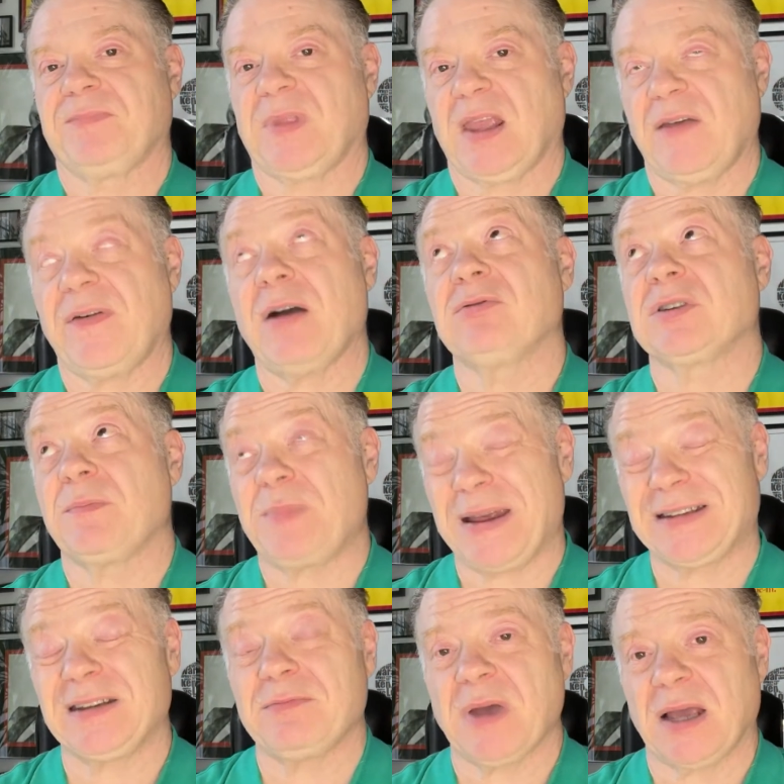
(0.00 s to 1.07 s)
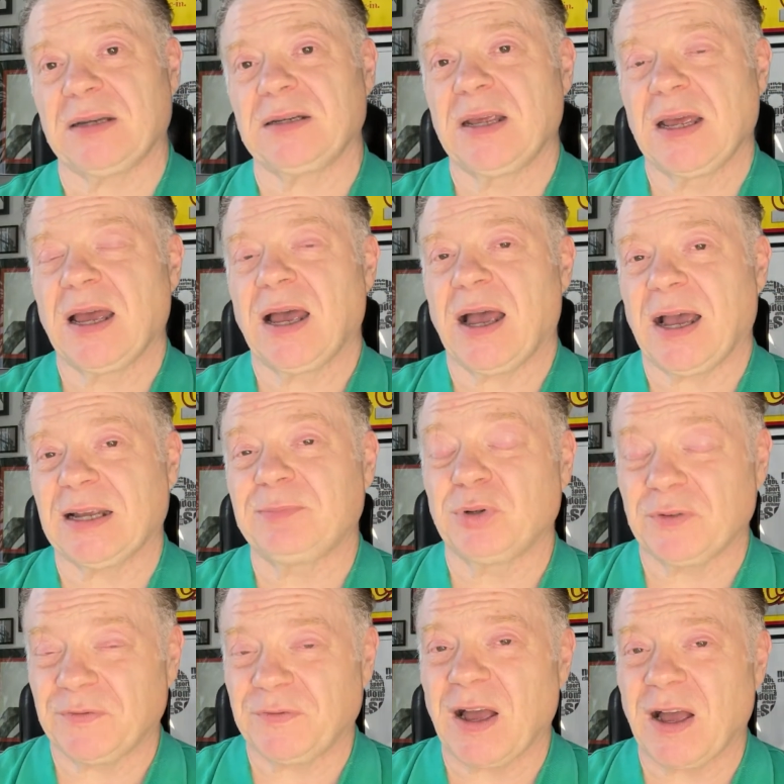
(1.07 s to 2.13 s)
If I was a betting man, I'd
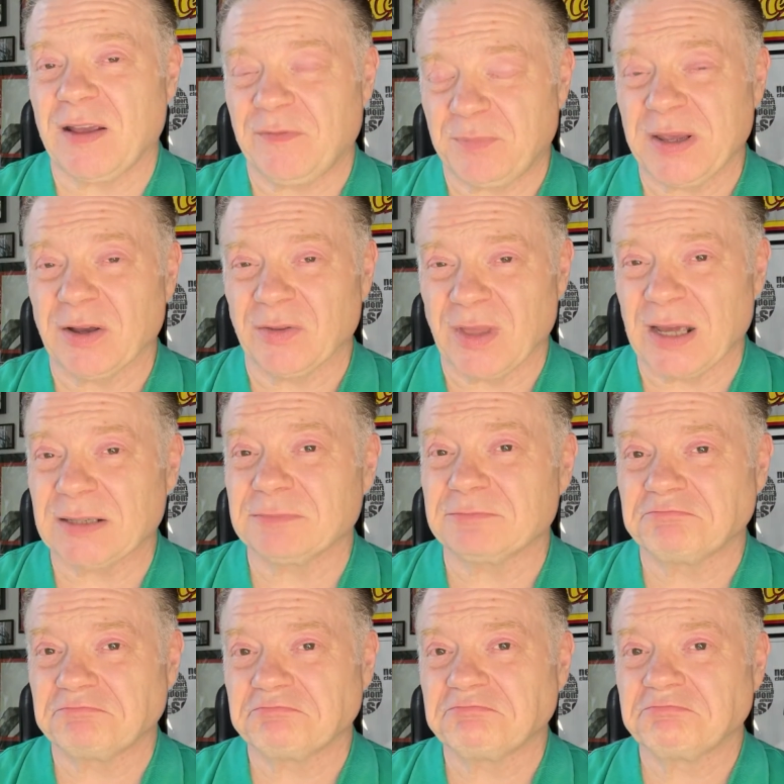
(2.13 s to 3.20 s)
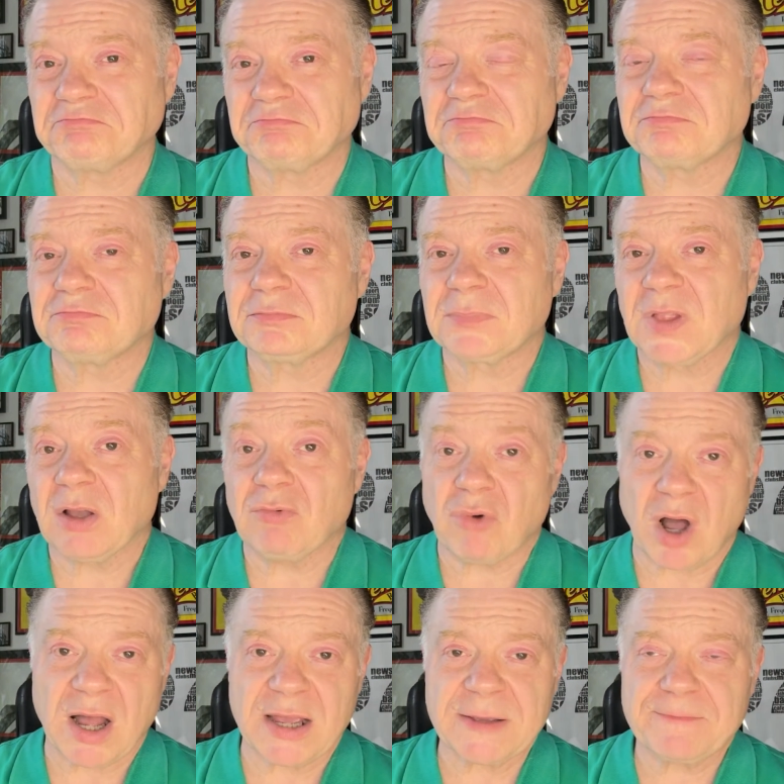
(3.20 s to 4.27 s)
put 5p on that.
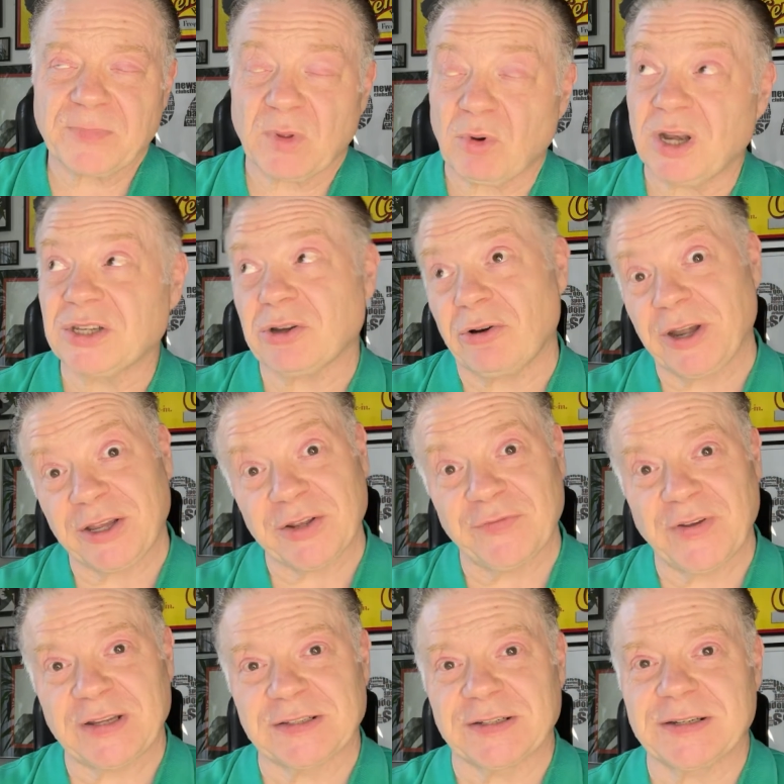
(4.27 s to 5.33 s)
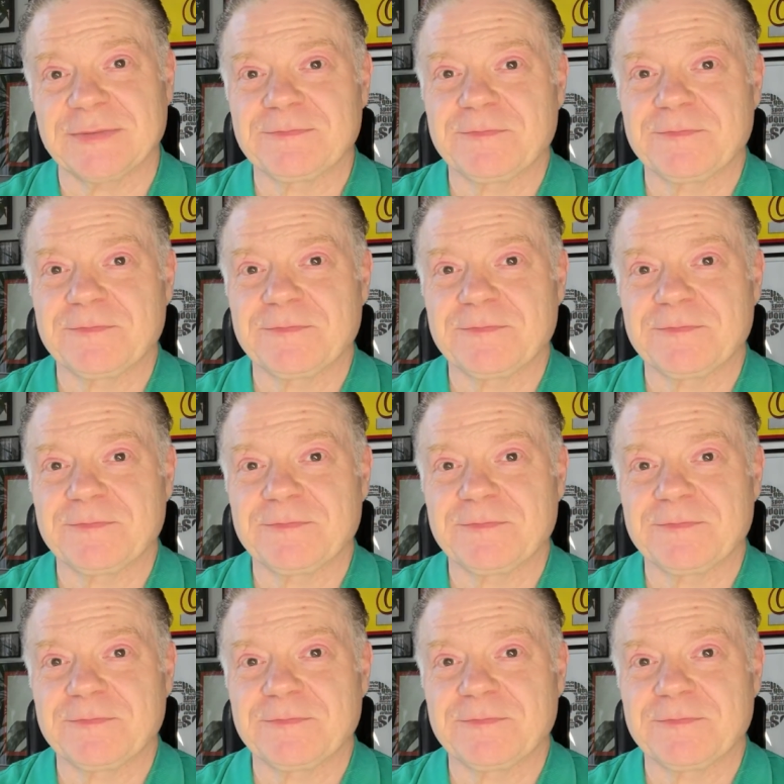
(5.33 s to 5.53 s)
Why? Well, he's already convicted.